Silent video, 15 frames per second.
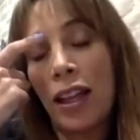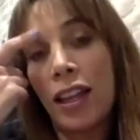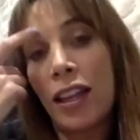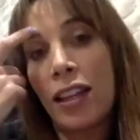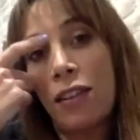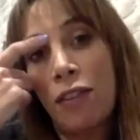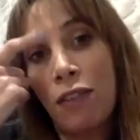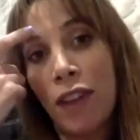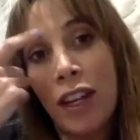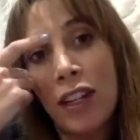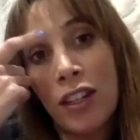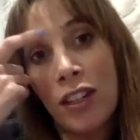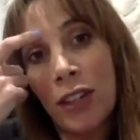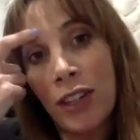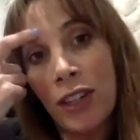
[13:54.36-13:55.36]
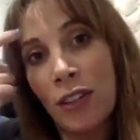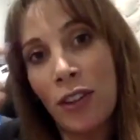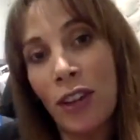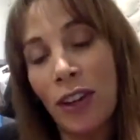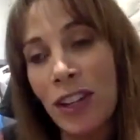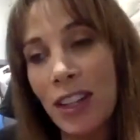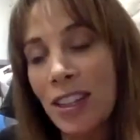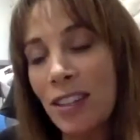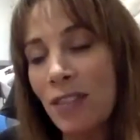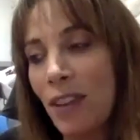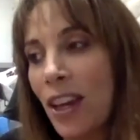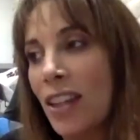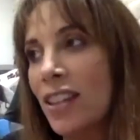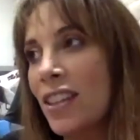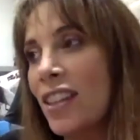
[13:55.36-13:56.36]
little facial injury on his
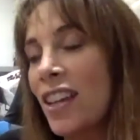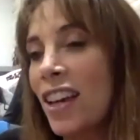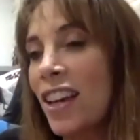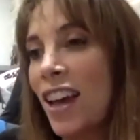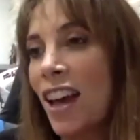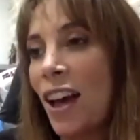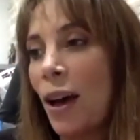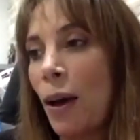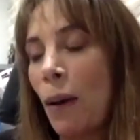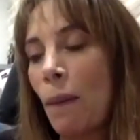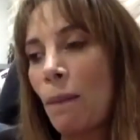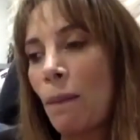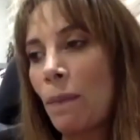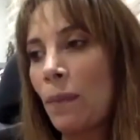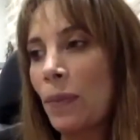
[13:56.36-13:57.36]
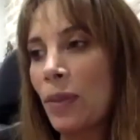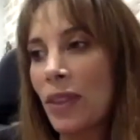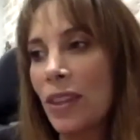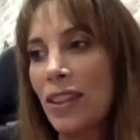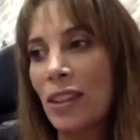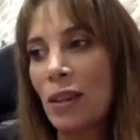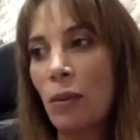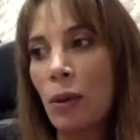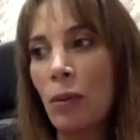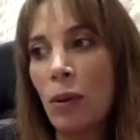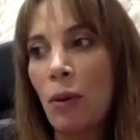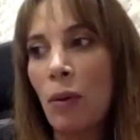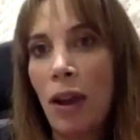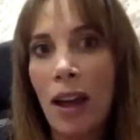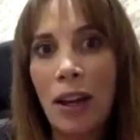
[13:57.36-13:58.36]
face. So we were
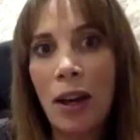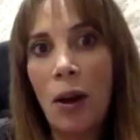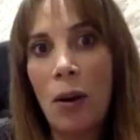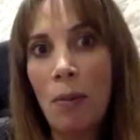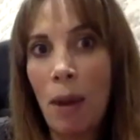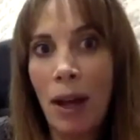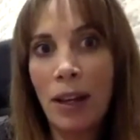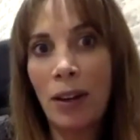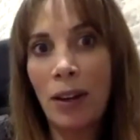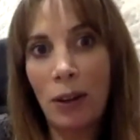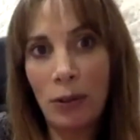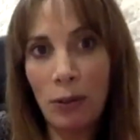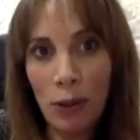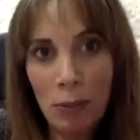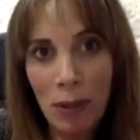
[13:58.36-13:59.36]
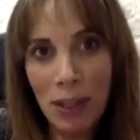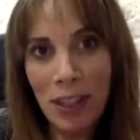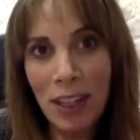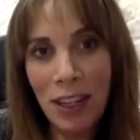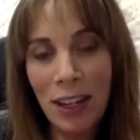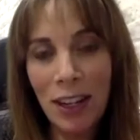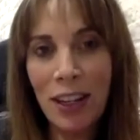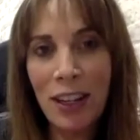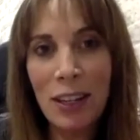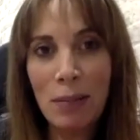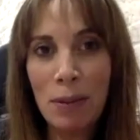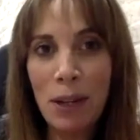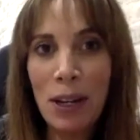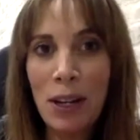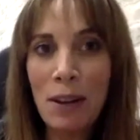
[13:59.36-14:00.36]
all like, oh my God, Rupert's gonna look like he's
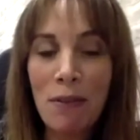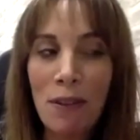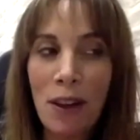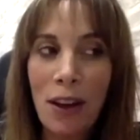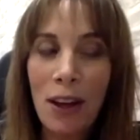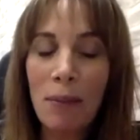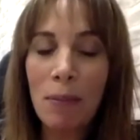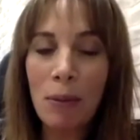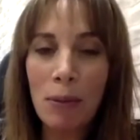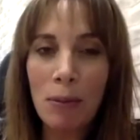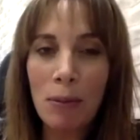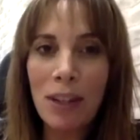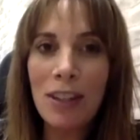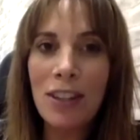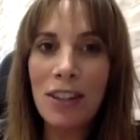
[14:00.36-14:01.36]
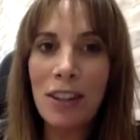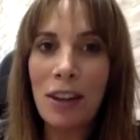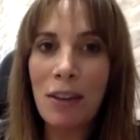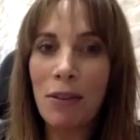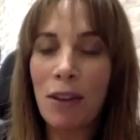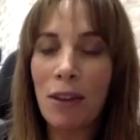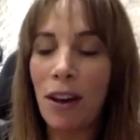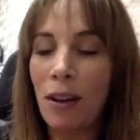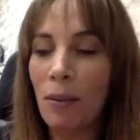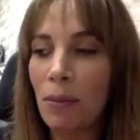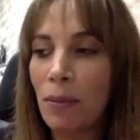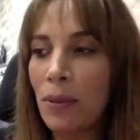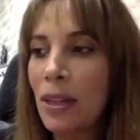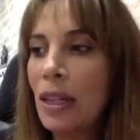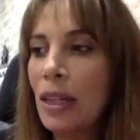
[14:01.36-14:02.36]
been in a fight, but we managed to cover it up.
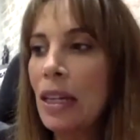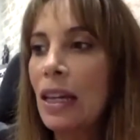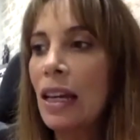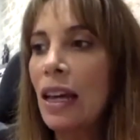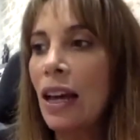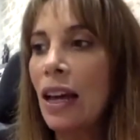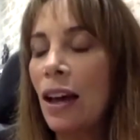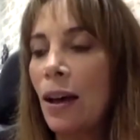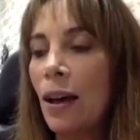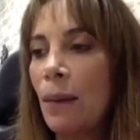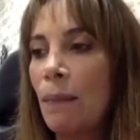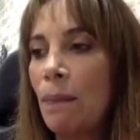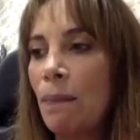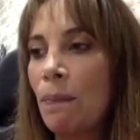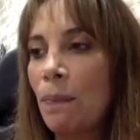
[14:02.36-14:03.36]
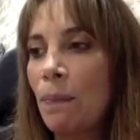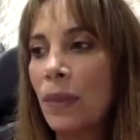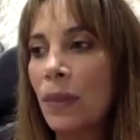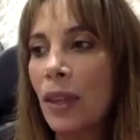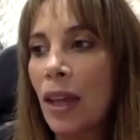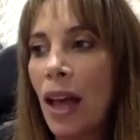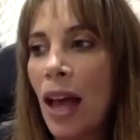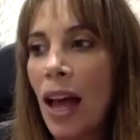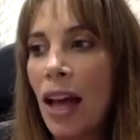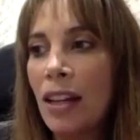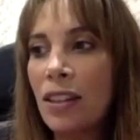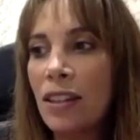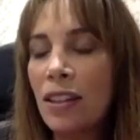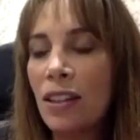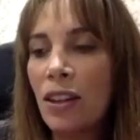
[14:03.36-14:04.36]

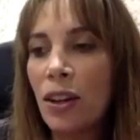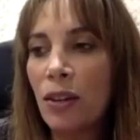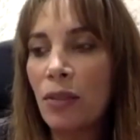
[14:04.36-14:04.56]
Hannah's look,